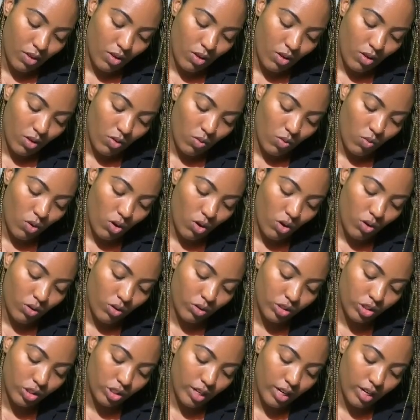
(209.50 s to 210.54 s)

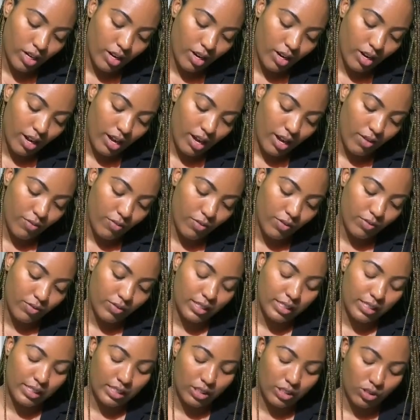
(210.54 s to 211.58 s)
150
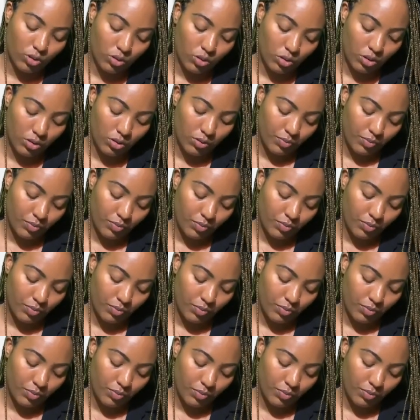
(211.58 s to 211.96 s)
liters.